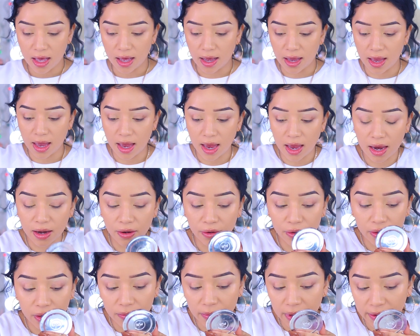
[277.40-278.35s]
a
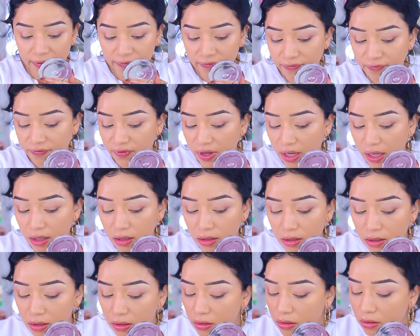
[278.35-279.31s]
hair on my
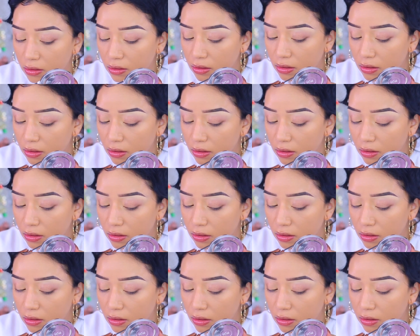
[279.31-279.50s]
face.